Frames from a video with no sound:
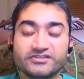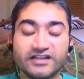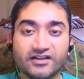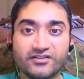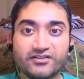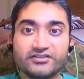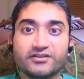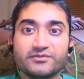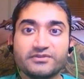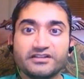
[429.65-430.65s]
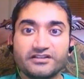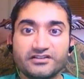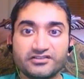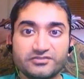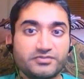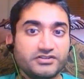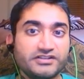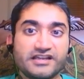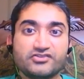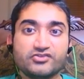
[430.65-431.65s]
dollar in the coming years,
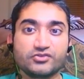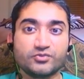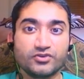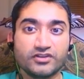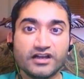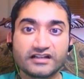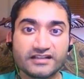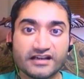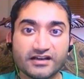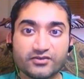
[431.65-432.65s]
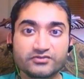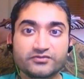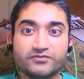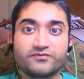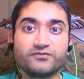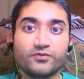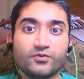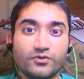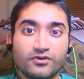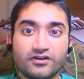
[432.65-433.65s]
potential more lockdowns
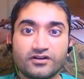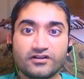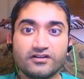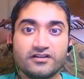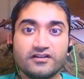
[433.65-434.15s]
for